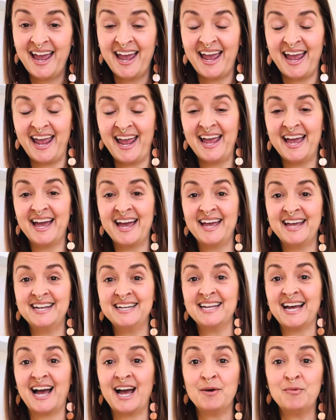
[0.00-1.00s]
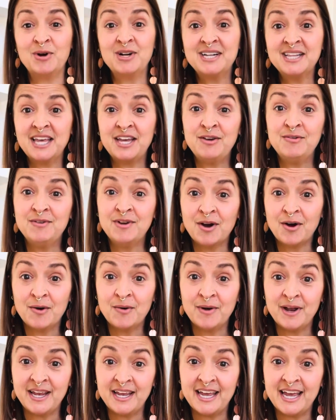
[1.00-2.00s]
And I want to let you know,
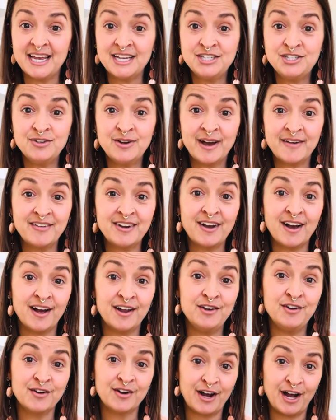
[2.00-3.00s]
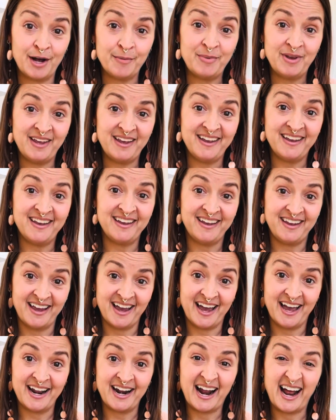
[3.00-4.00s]
in case you haven't gotten your copy yet,